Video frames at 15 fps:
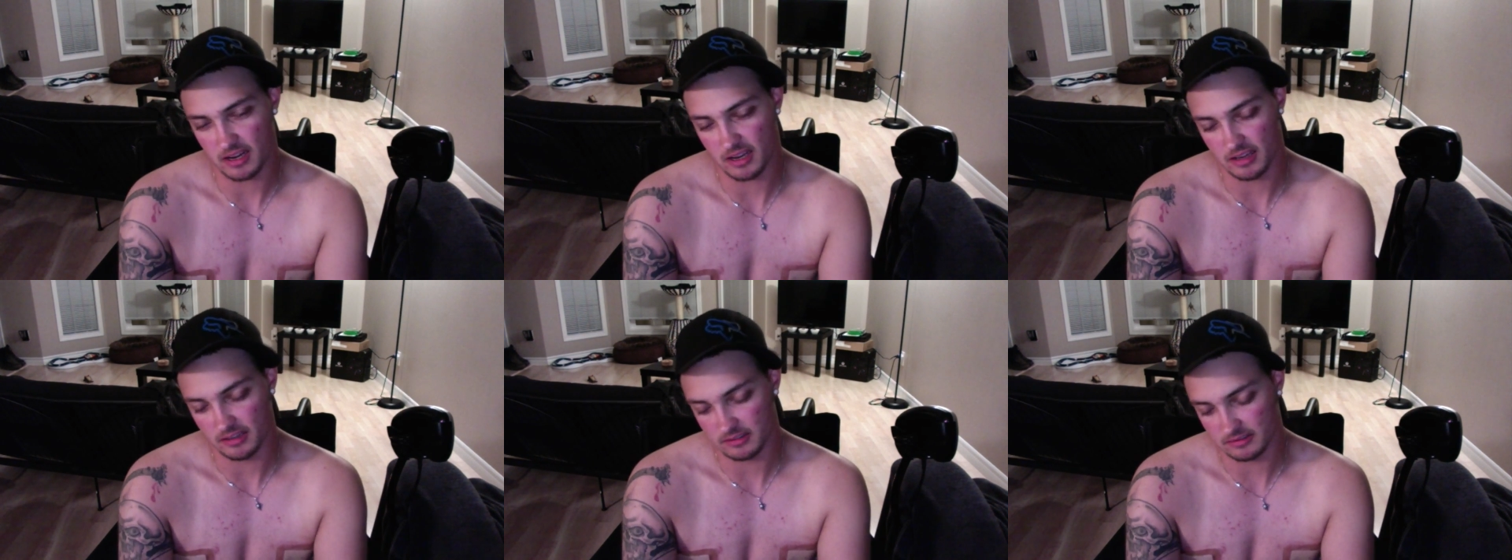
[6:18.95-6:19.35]

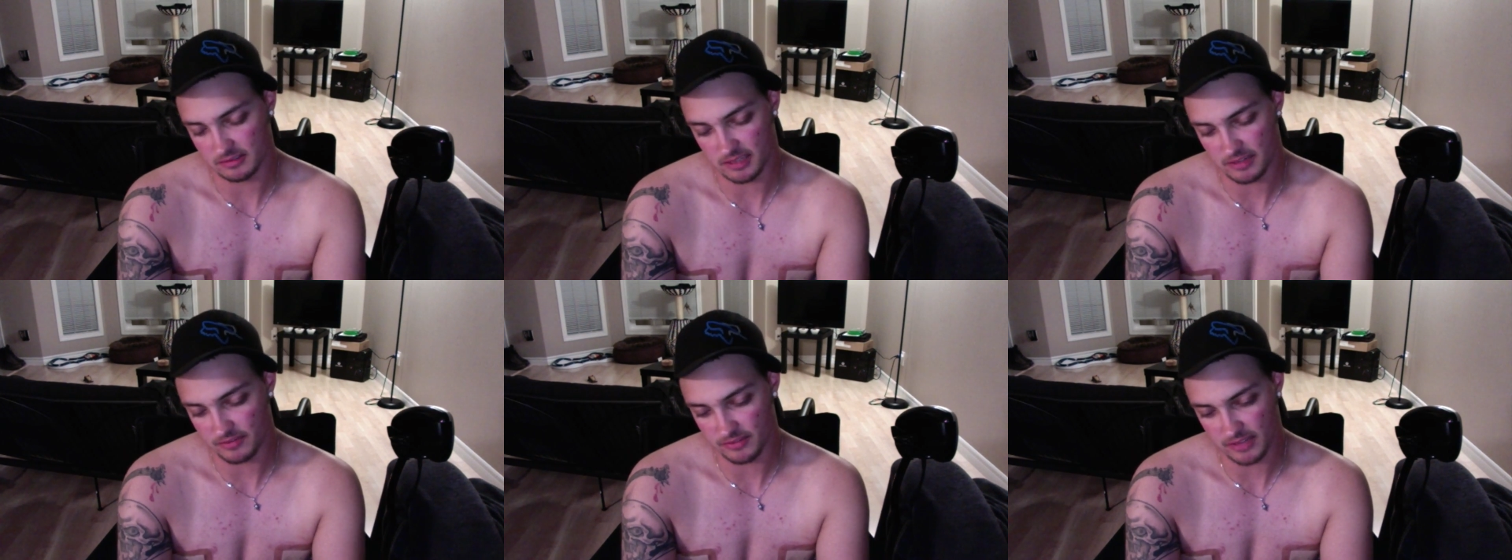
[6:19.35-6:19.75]
And
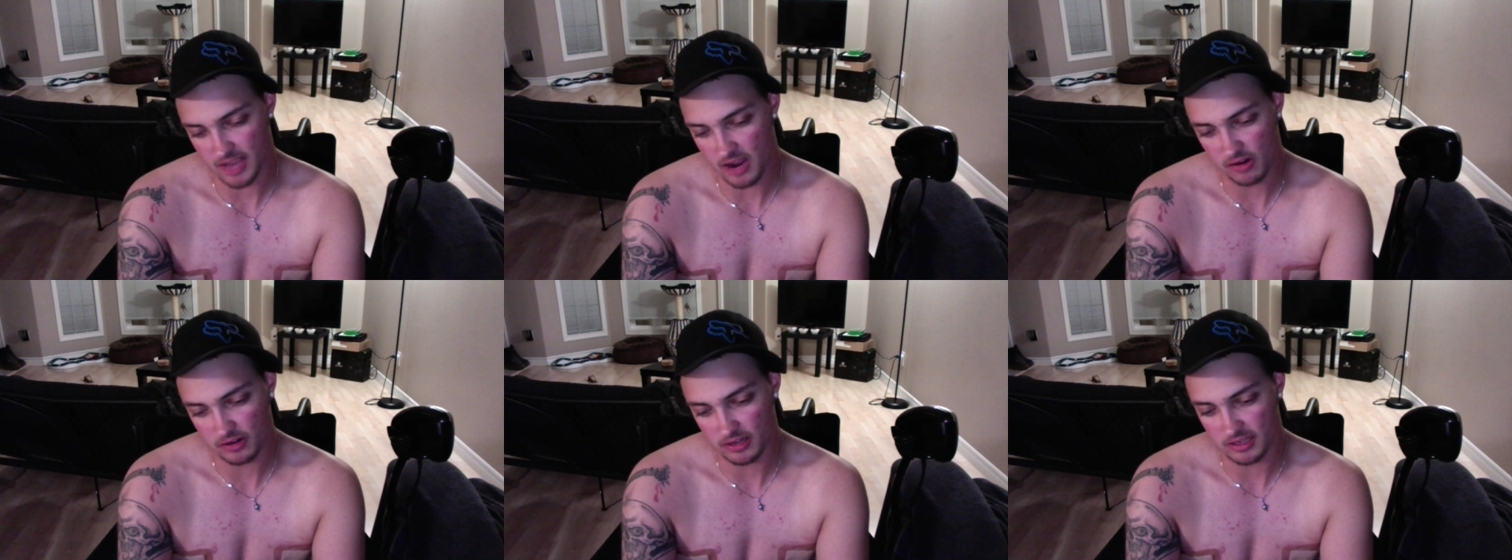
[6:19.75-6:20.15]
even
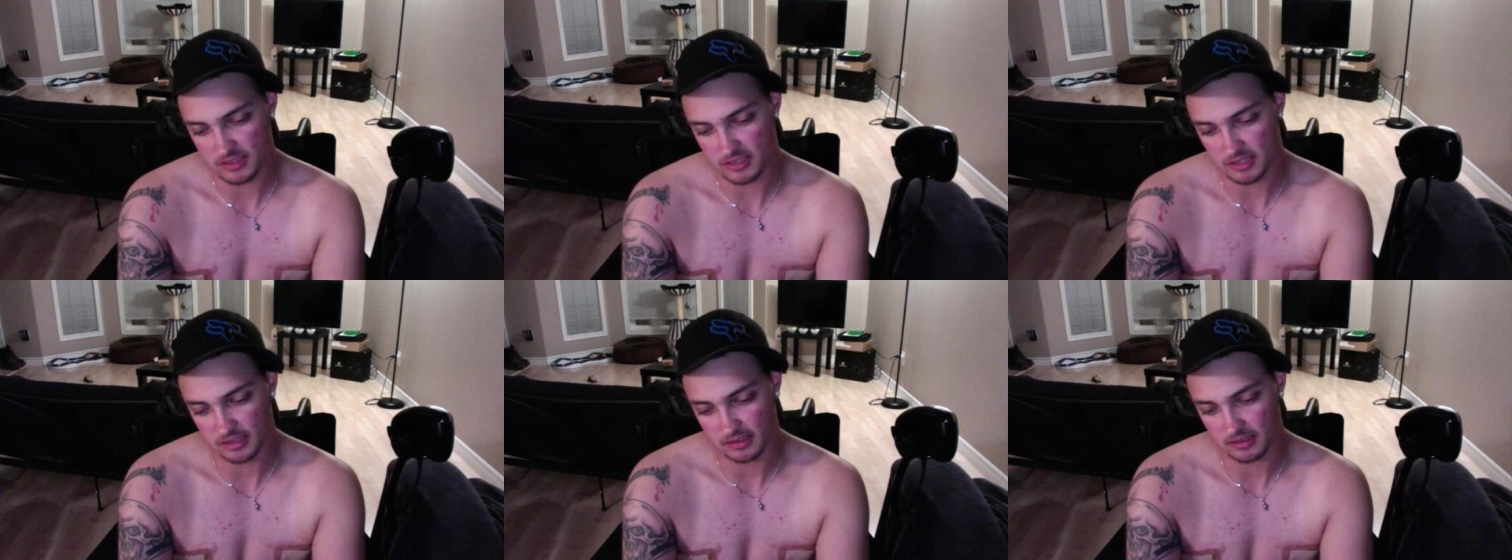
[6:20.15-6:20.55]
nowadays,
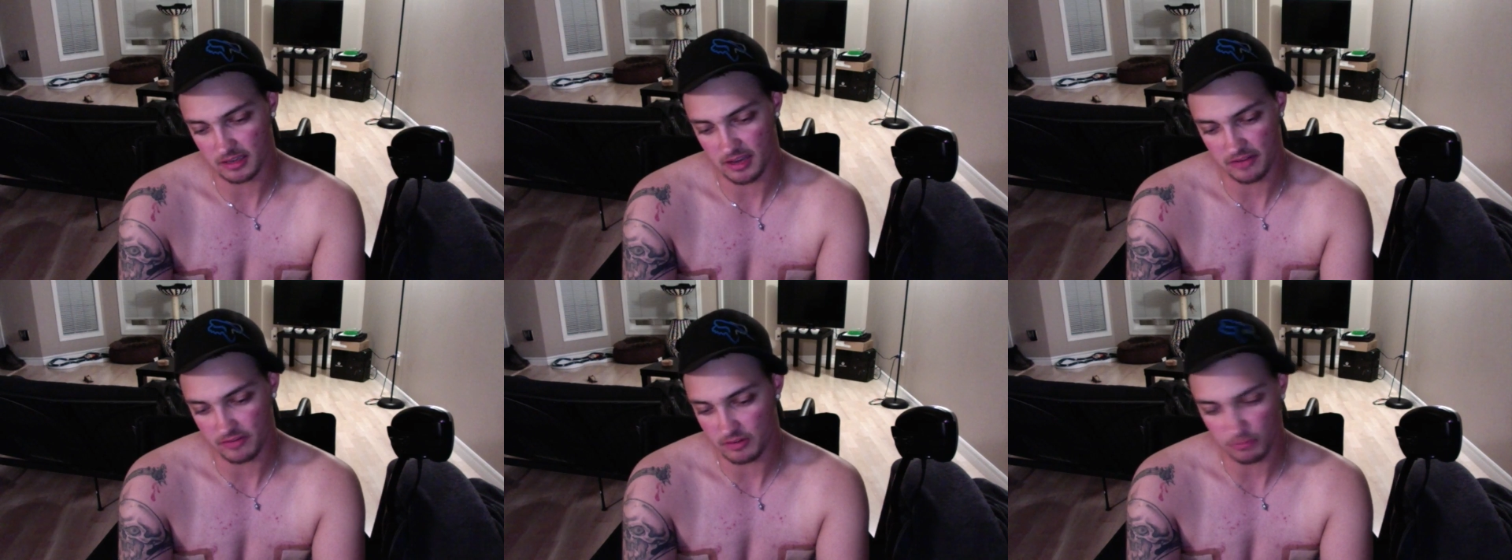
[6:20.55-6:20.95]
like
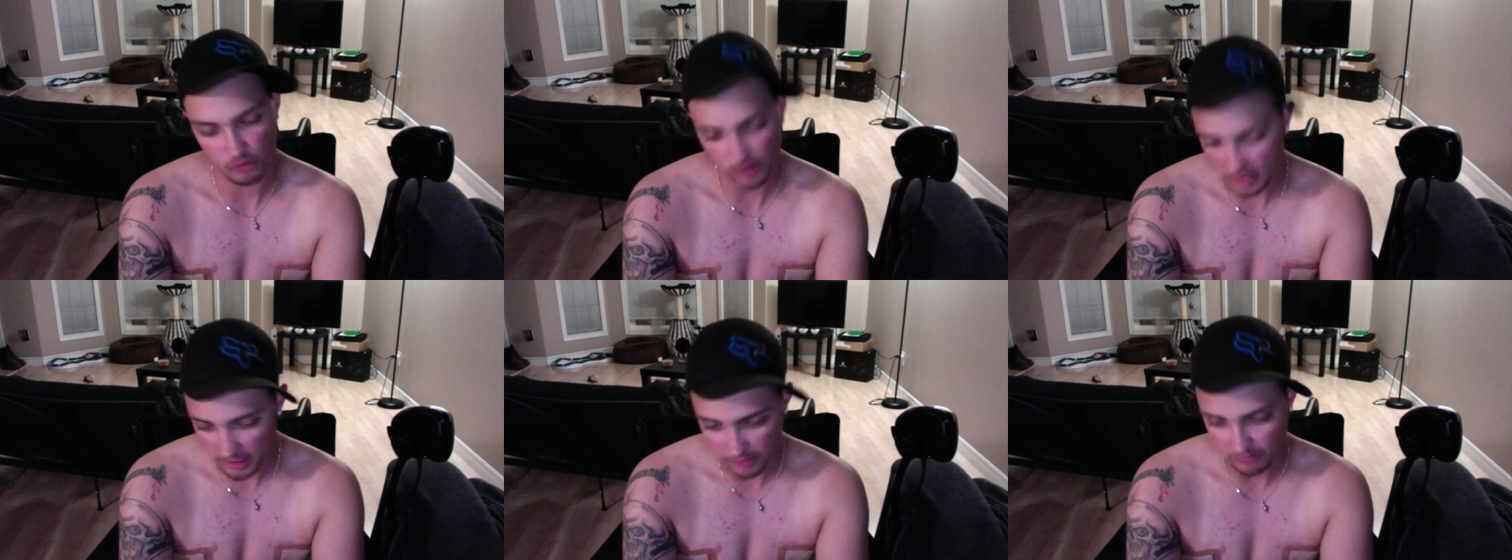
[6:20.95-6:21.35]
every
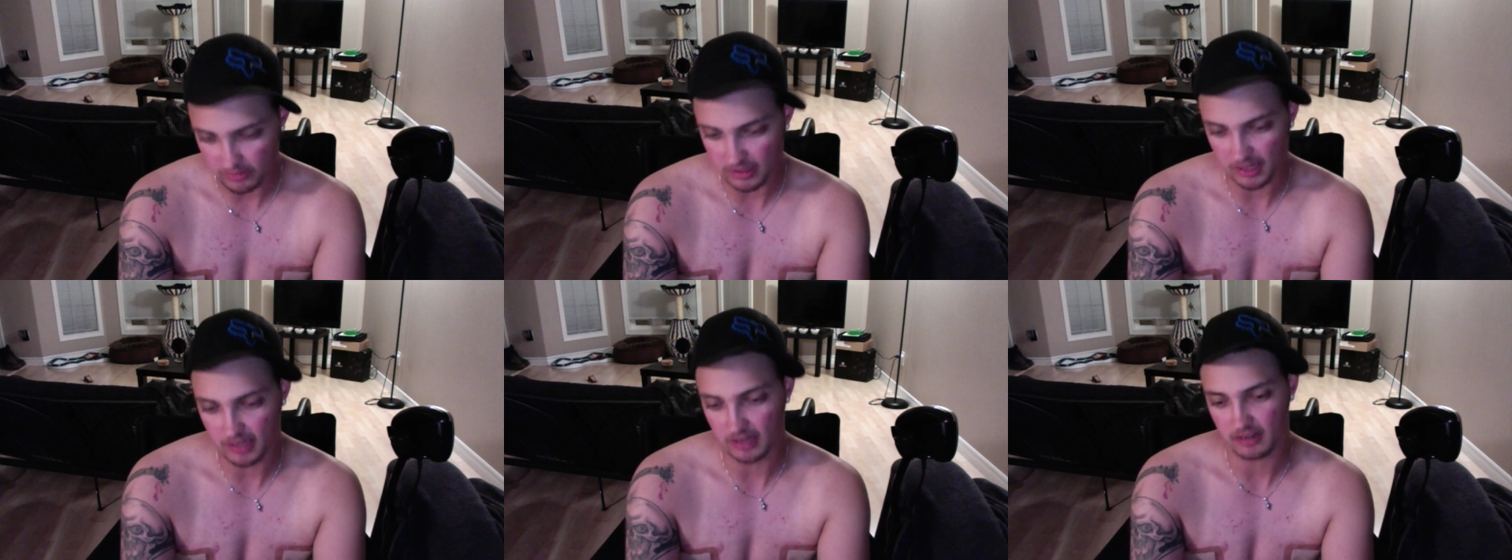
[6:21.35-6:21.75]
morning when
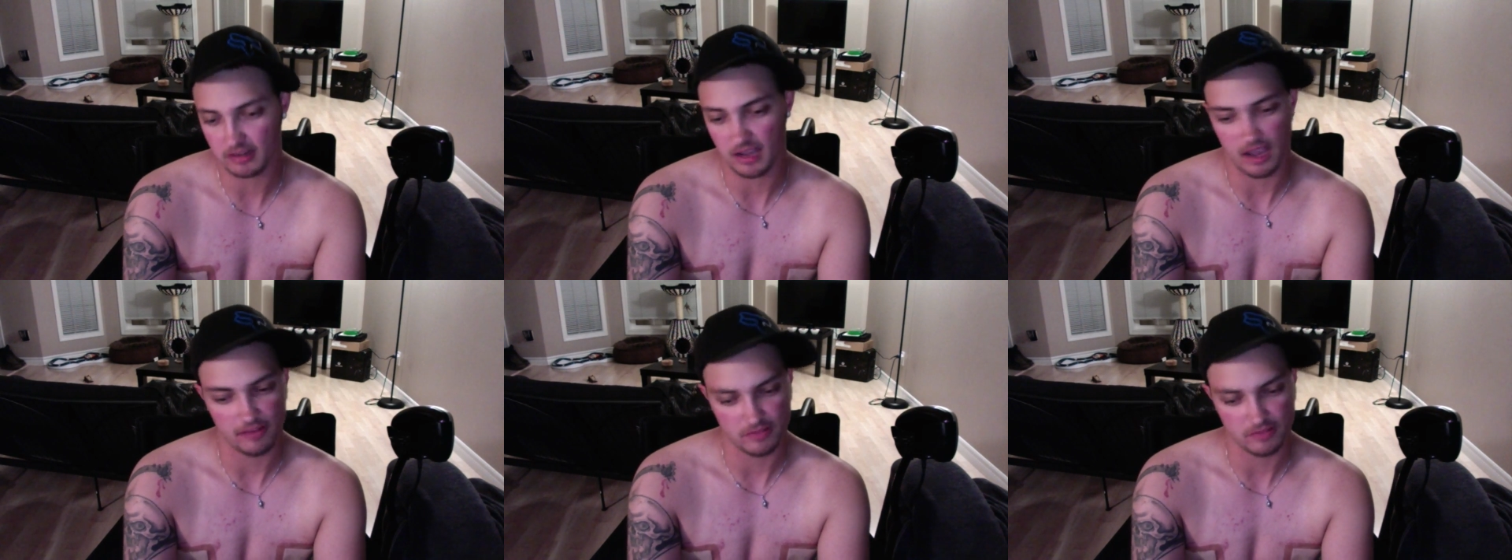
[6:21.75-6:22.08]
I have a